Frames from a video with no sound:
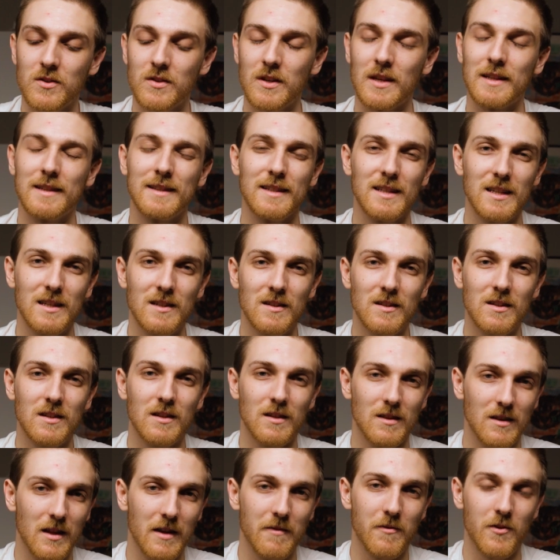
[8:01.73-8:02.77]
at least
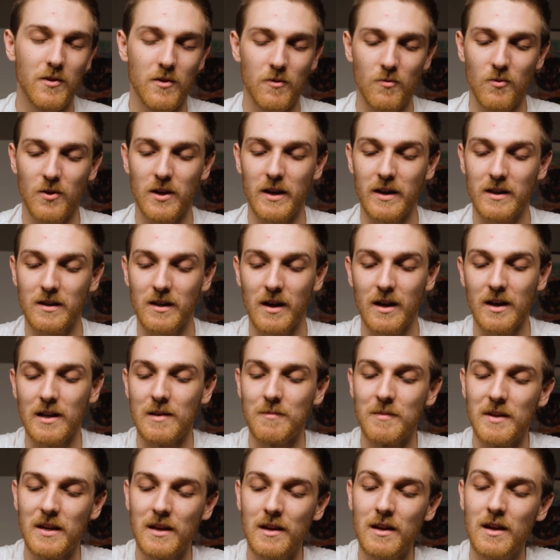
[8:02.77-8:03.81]
level 3
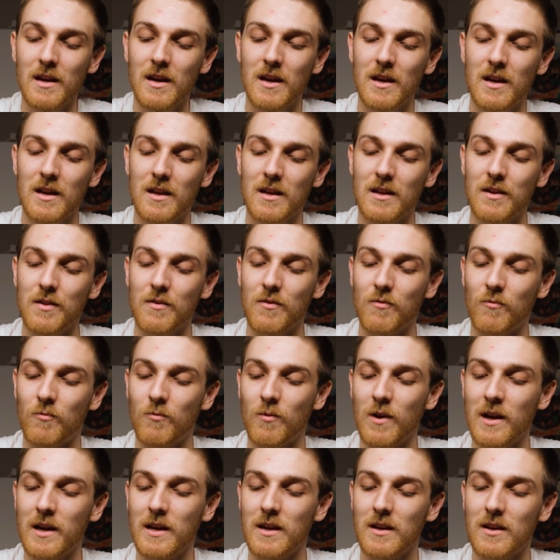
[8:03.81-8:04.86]
autonomy.
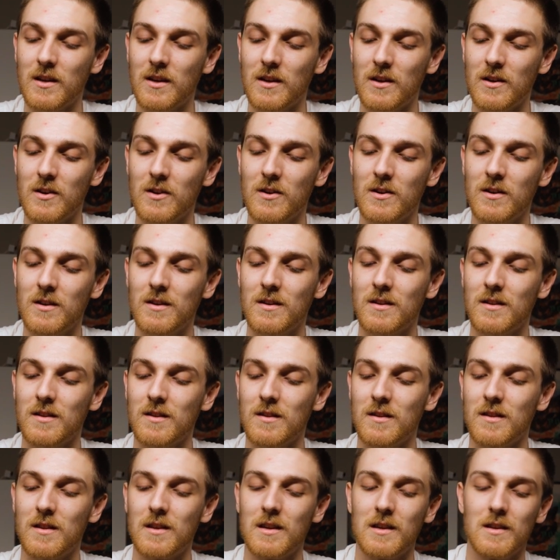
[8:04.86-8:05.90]
Right here,
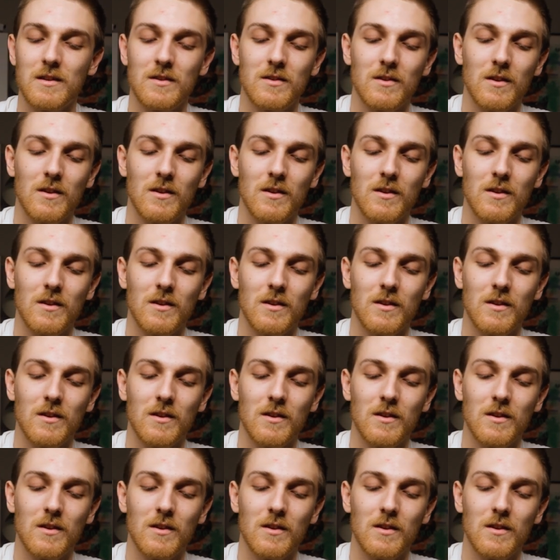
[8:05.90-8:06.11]
these